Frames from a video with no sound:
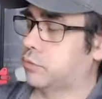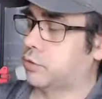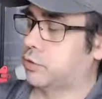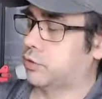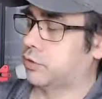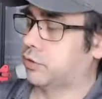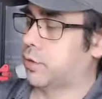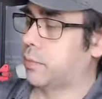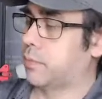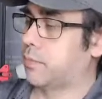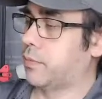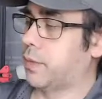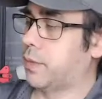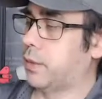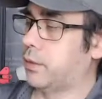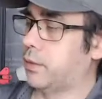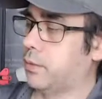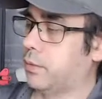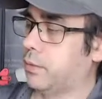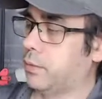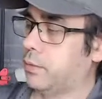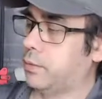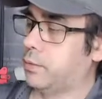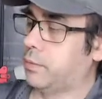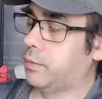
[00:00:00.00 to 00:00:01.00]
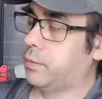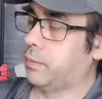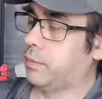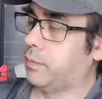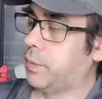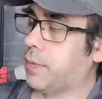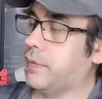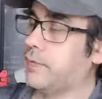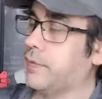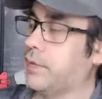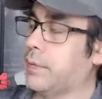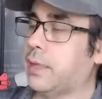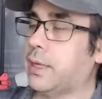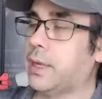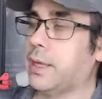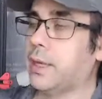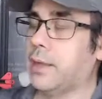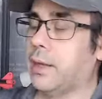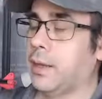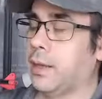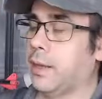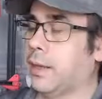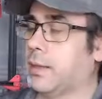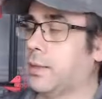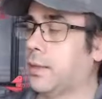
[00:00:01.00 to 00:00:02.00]
something to
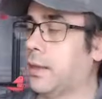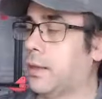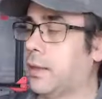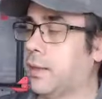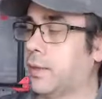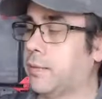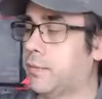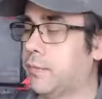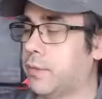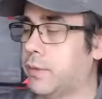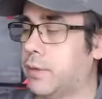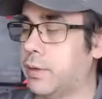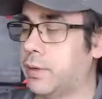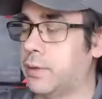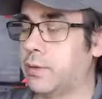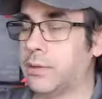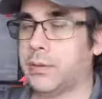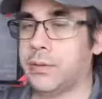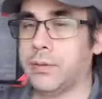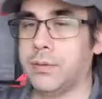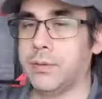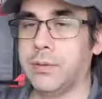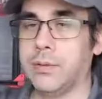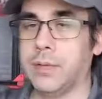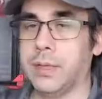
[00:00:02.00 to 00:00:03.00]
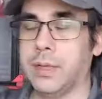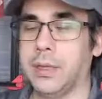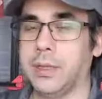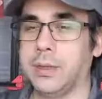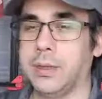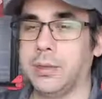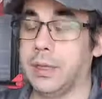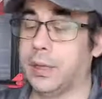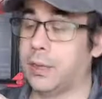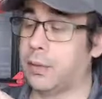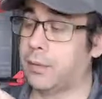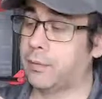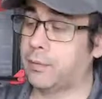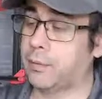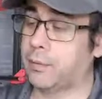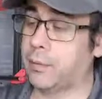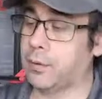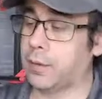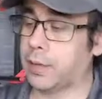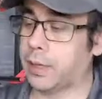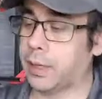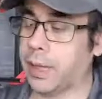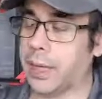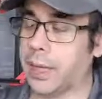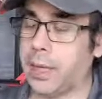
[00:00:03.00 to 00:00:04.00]
basically they convert
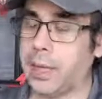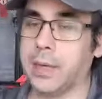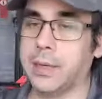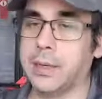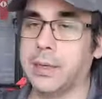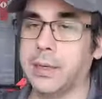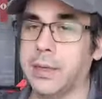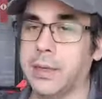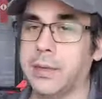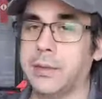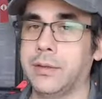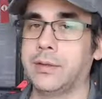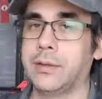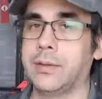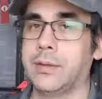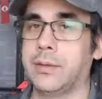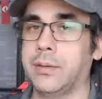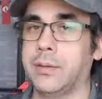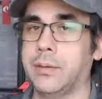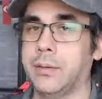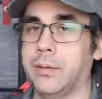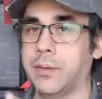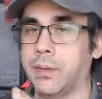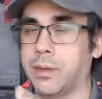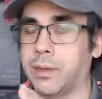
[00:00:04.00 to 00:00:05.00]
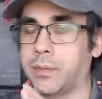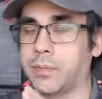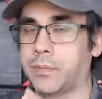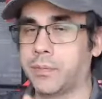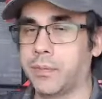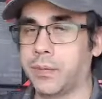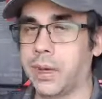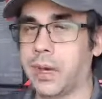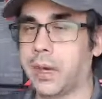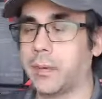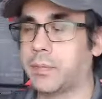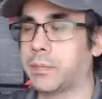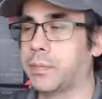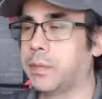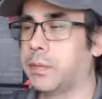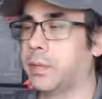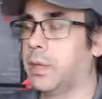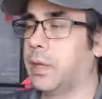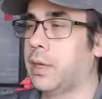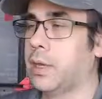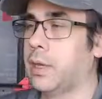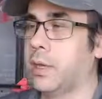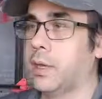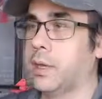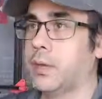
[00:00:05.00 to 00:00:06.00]
a can into a prop.
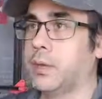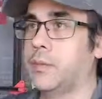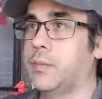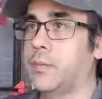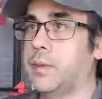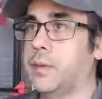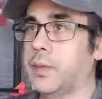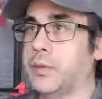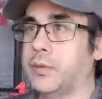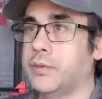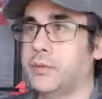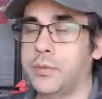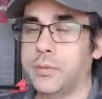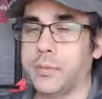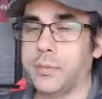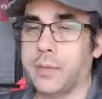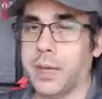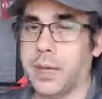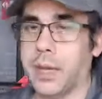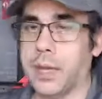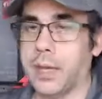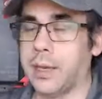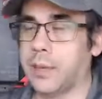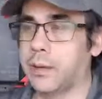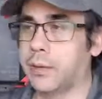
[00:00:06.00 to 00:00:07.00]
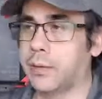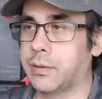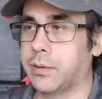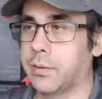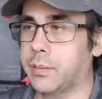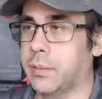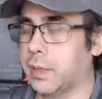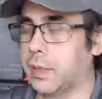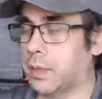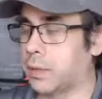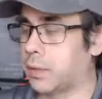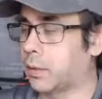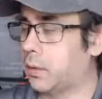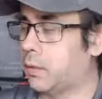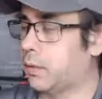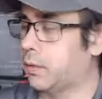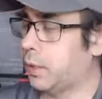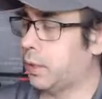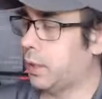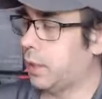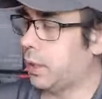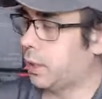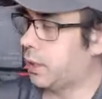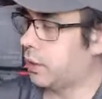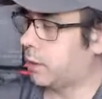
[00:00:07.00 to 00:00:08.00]
Could be a soup can, could be a
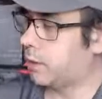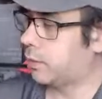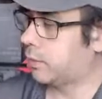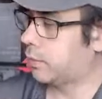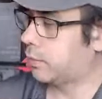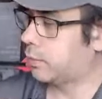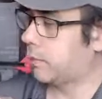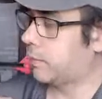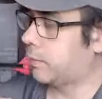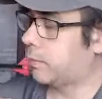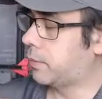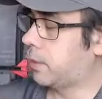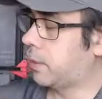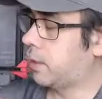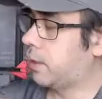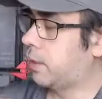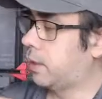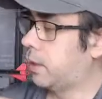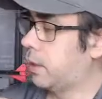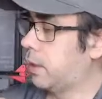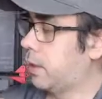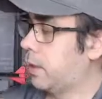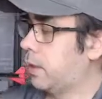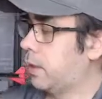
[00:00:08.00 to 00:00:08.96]
Coke can or something,